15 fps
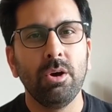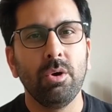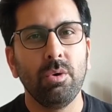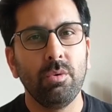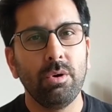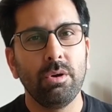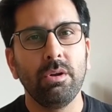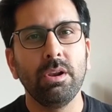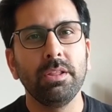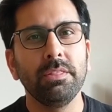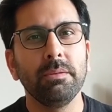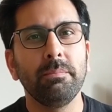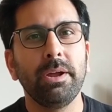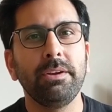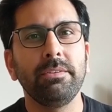Overall, in
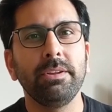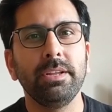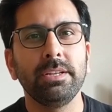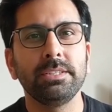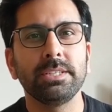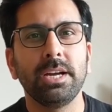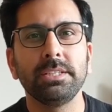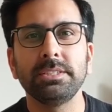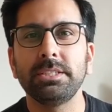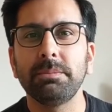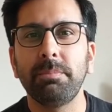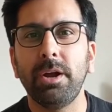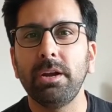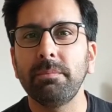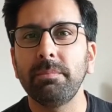the battery and charging
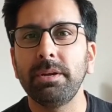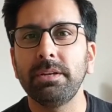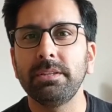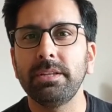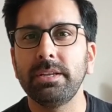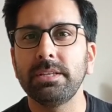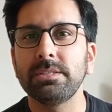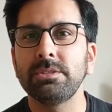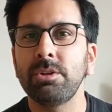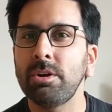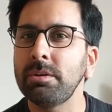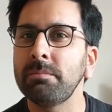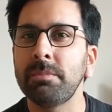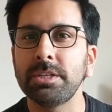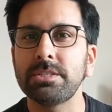department, there is
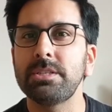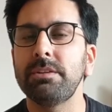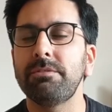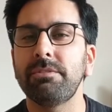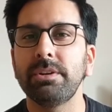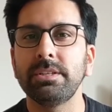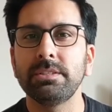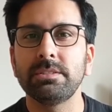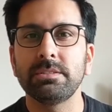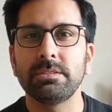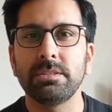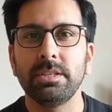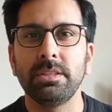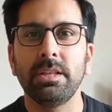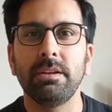not much
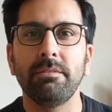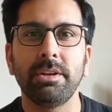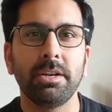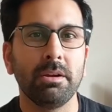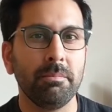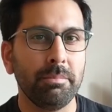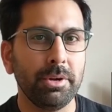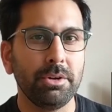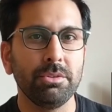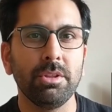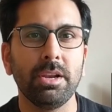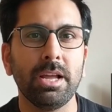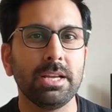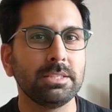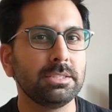difference when compared to the
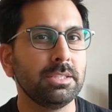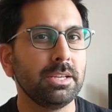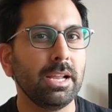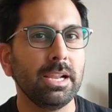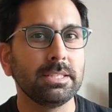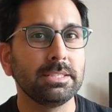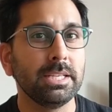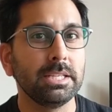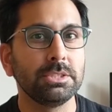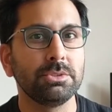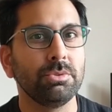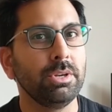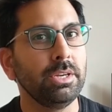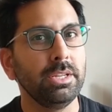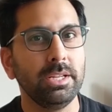last year Galaxy
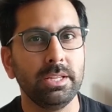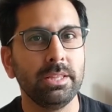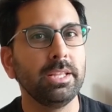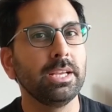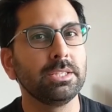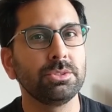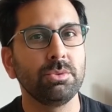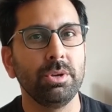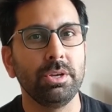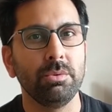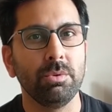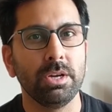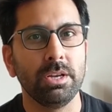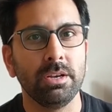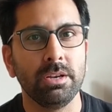S20 and the S21.